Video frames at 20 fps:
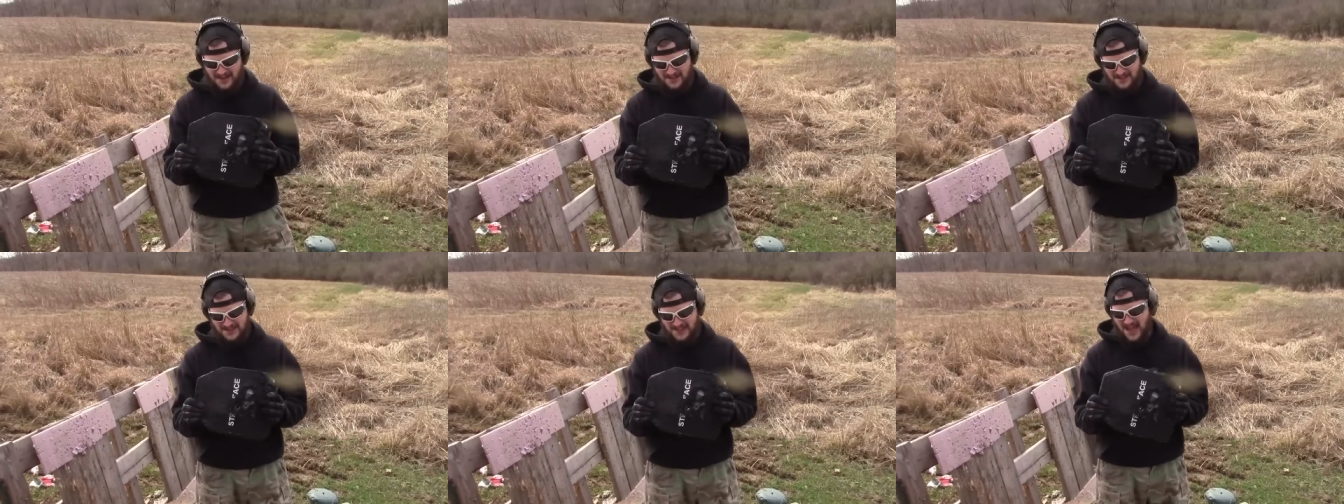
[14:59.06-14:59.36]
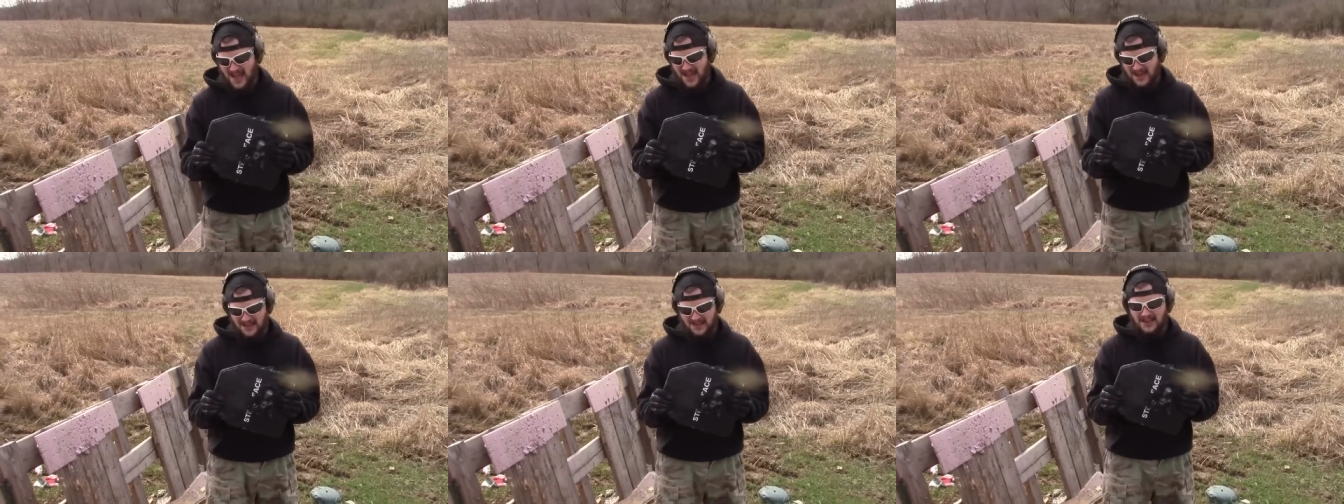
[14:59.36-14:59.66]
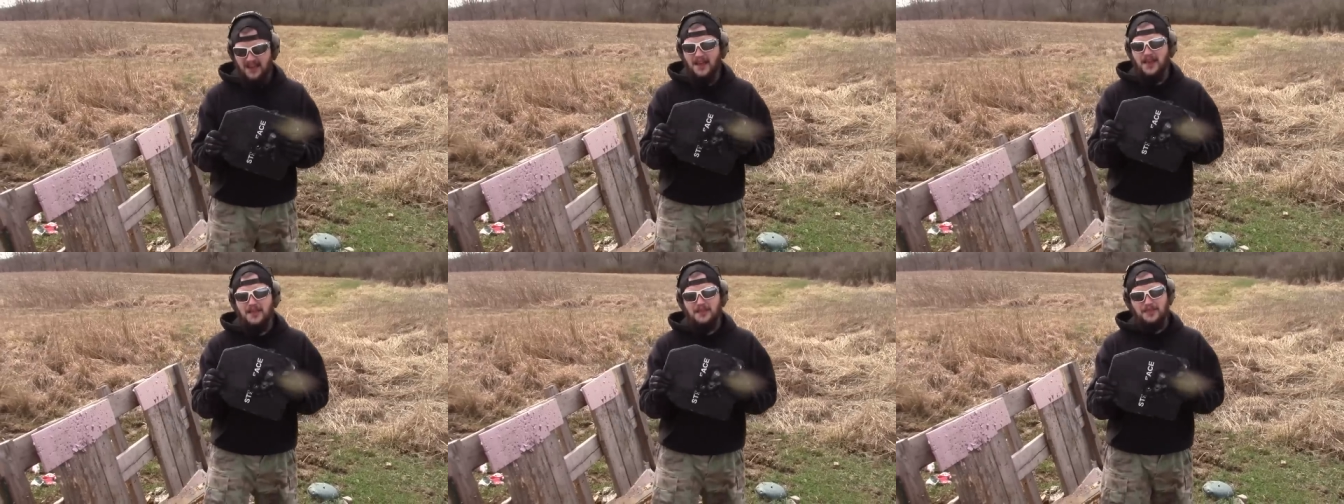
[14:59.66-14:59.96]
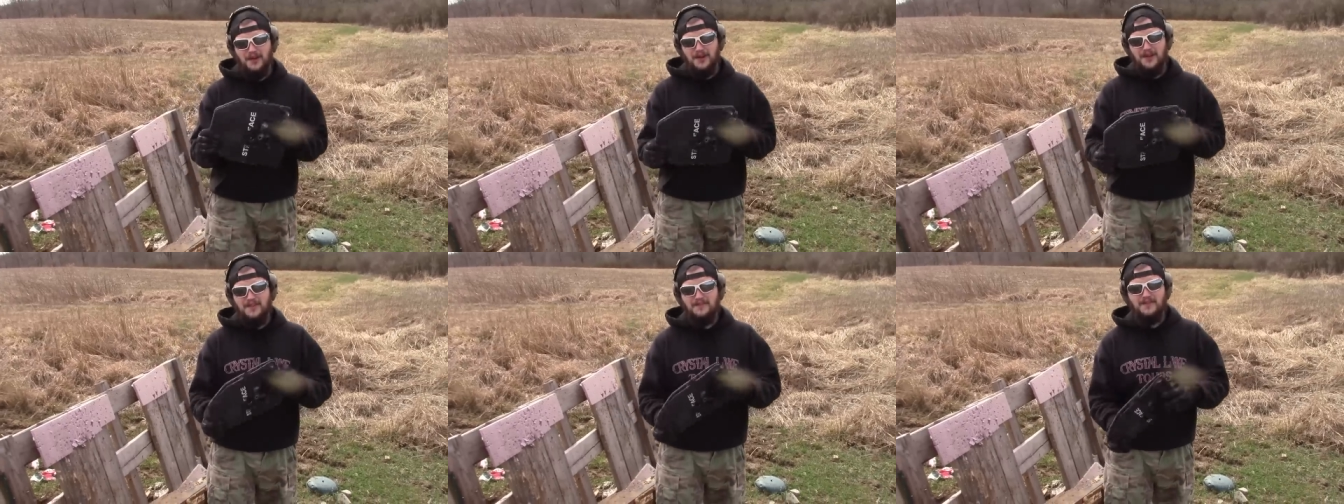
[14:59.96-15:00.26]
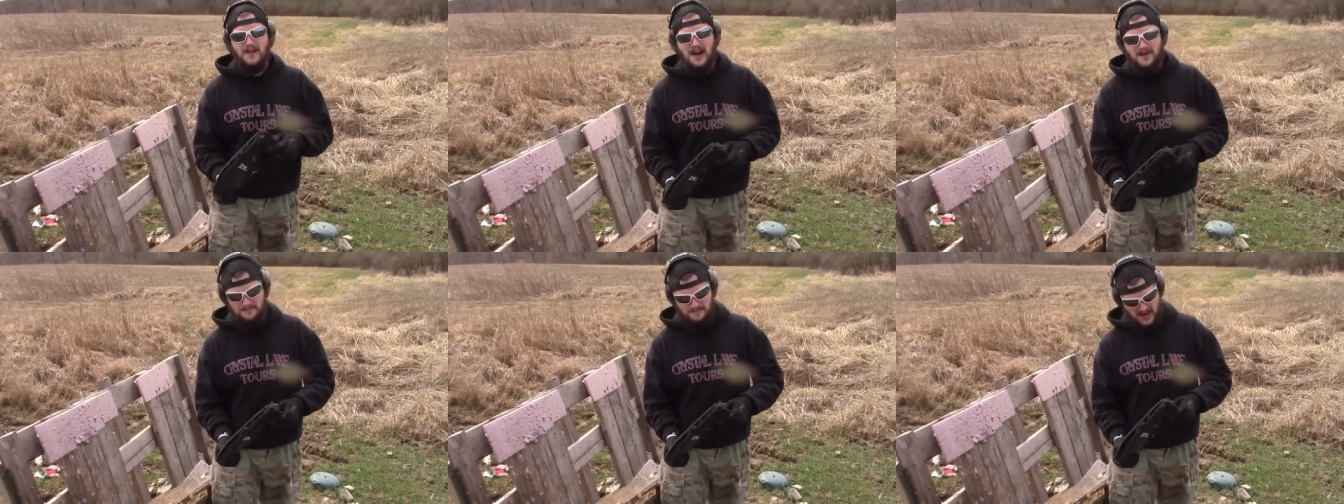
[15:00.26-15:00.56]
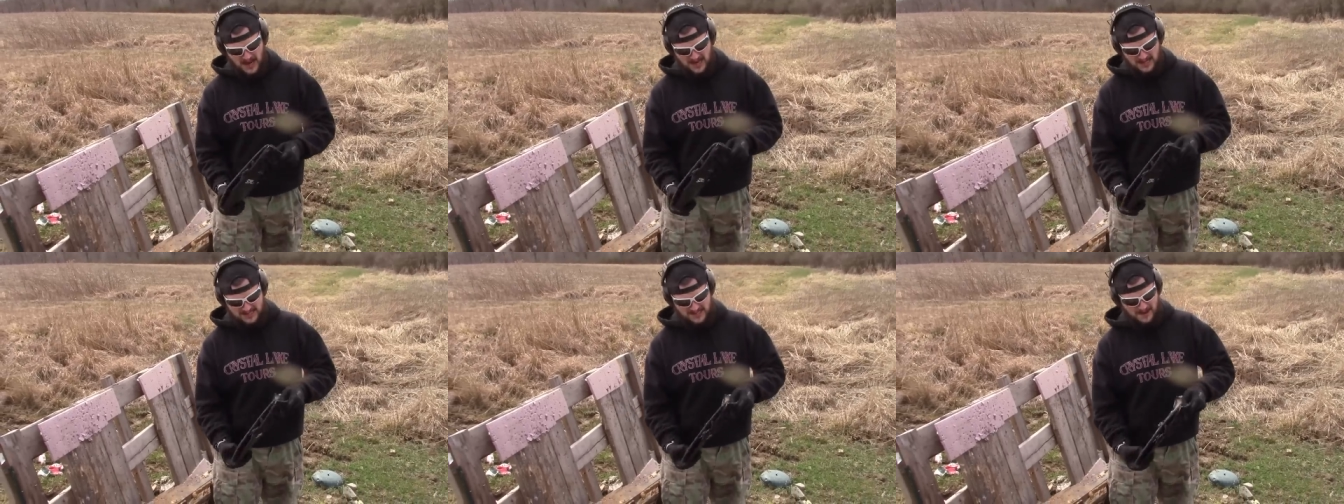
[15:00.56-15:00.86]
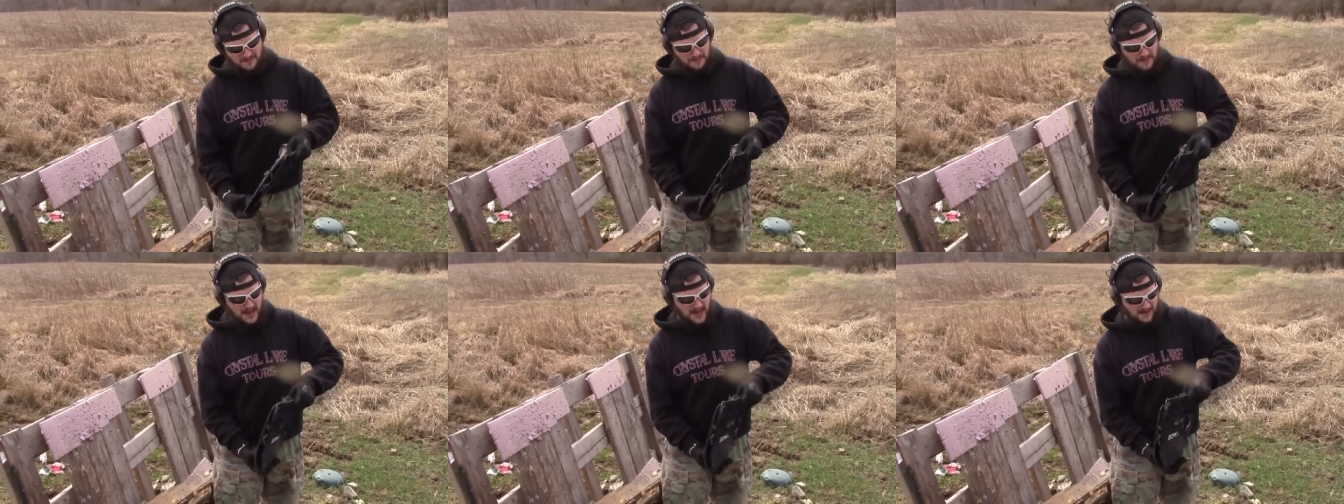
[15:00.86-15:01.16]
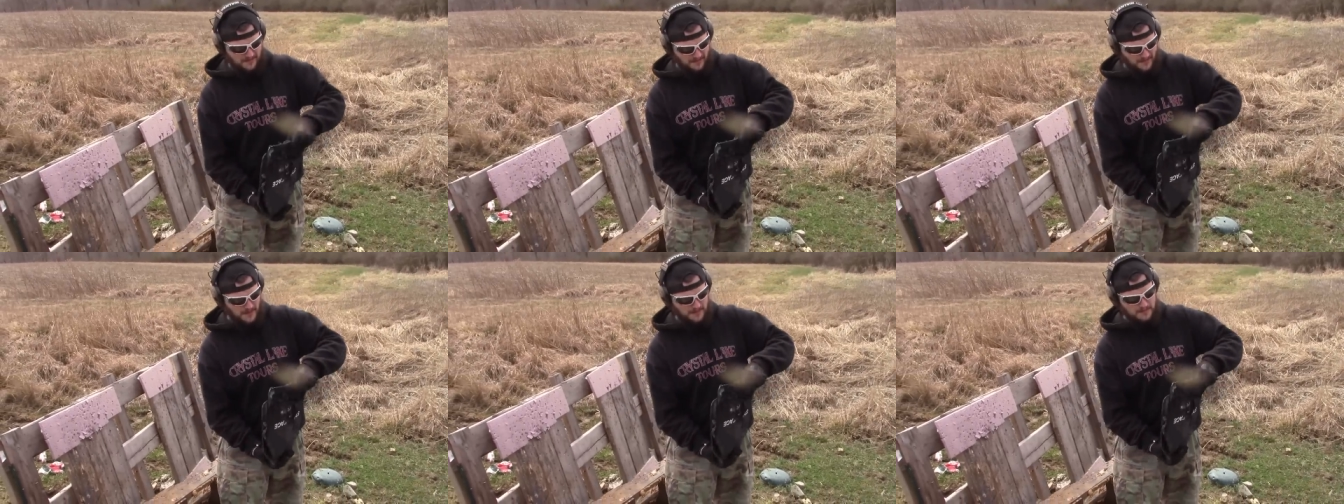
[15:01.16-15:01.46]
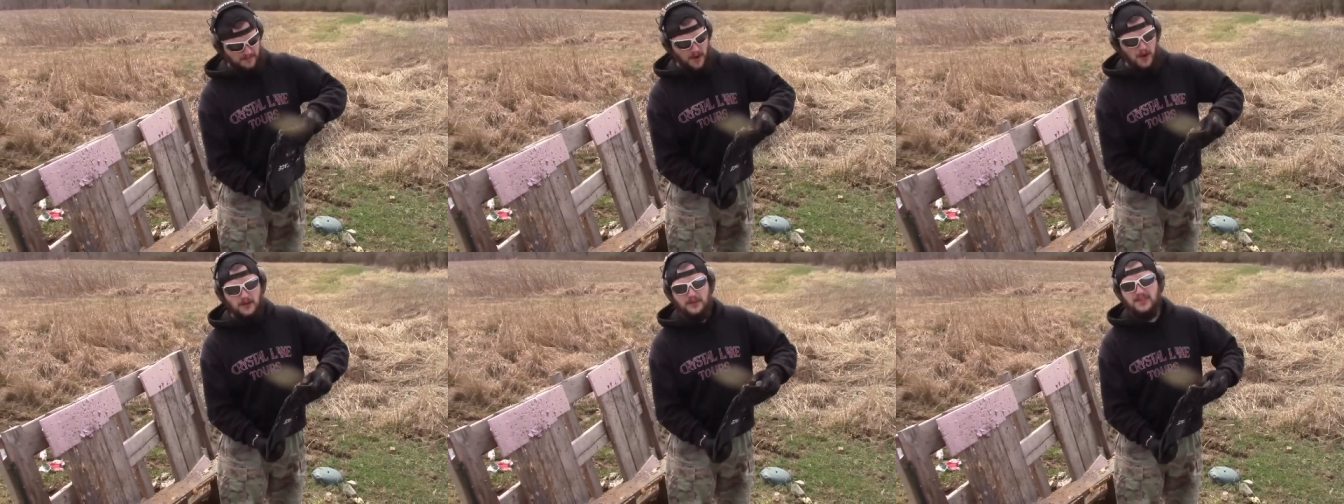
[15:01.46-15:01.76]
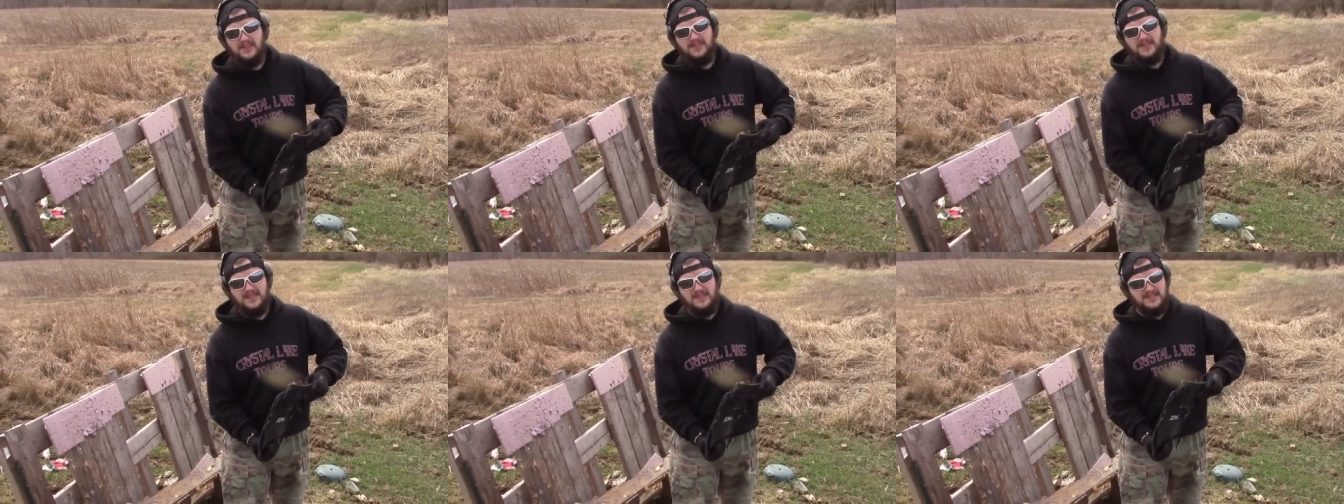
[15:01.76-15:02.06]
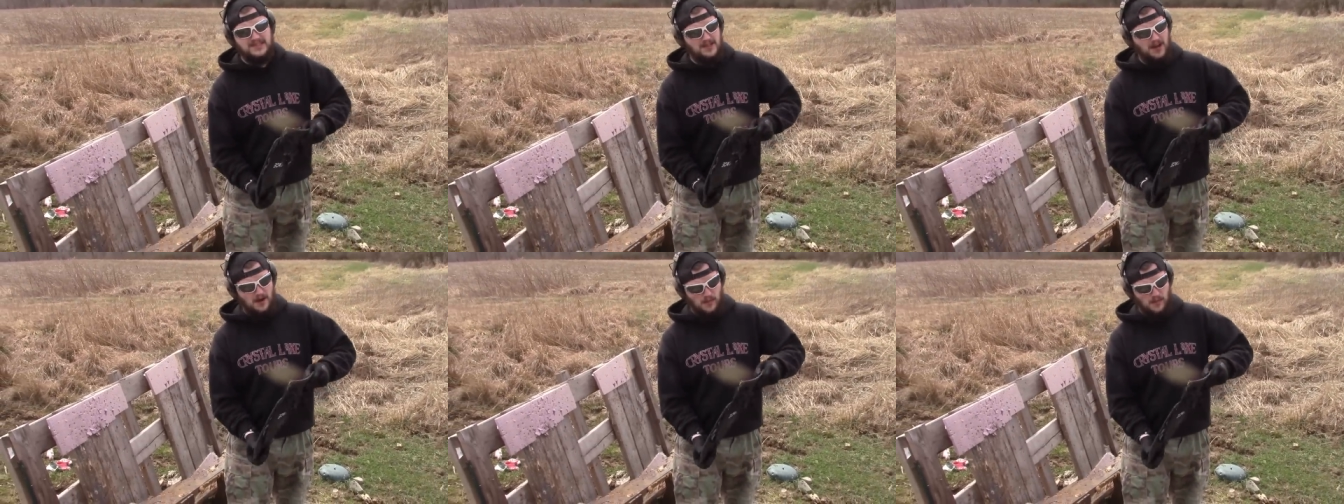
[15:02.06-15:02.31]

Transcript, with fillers: you that. 35 bucks I paid for both of these.